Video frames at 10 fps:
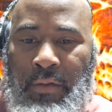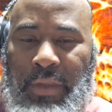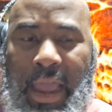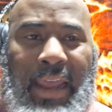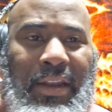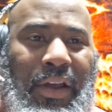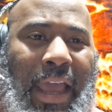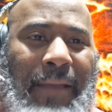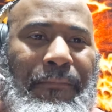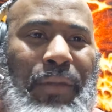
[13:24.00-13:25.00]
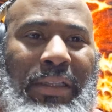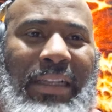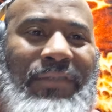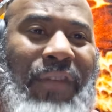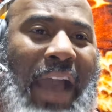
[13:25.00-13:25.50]
Y'all ain't know that?
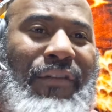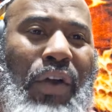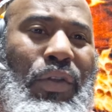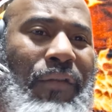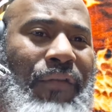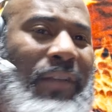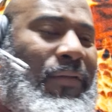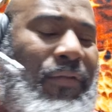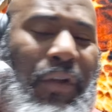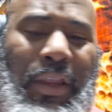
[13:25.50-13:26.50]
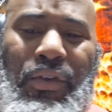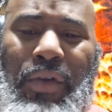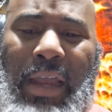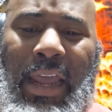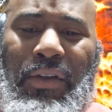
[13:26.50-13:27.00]
65 up, oh, you can fish free. You
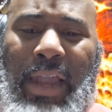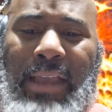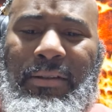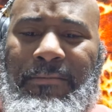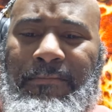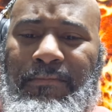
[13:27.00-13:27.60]
don't got to have no license.